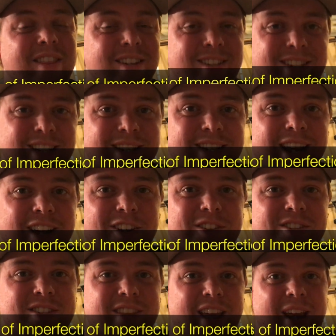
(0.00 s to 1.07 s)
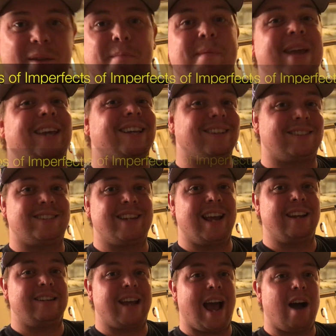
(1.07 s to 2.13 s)
the details that make it
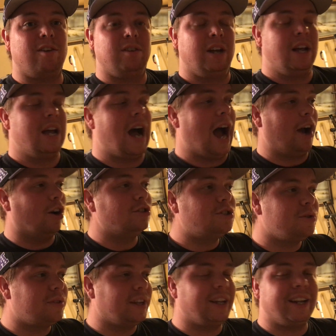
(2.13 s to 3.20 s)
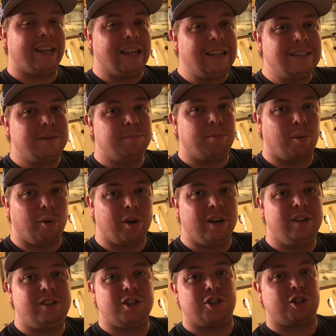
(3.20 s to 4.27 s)
stand out, I also think it is
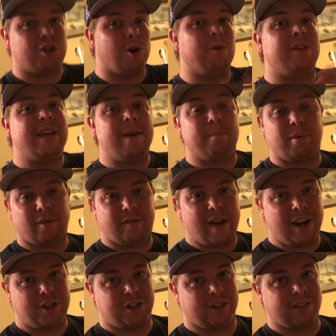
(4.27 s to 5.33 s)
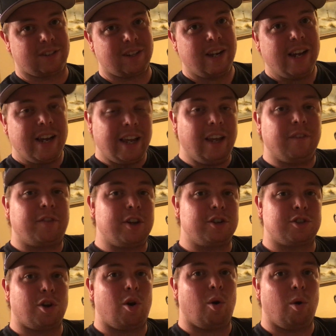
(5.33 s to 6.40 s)
important to show the imperfections. If
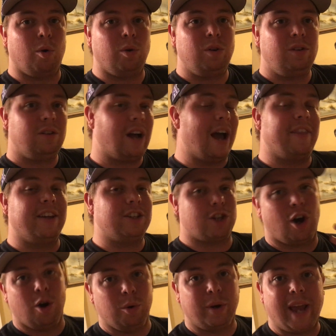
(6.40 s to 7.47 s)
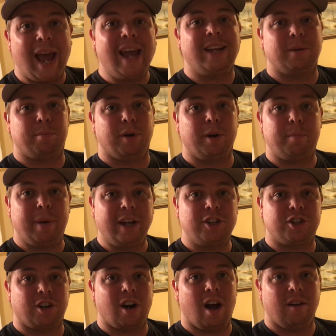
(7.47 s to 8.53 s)
there's a hole, I think it's okay to put a
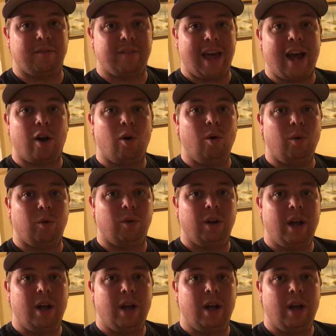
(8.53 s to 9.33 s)
picture of that hole,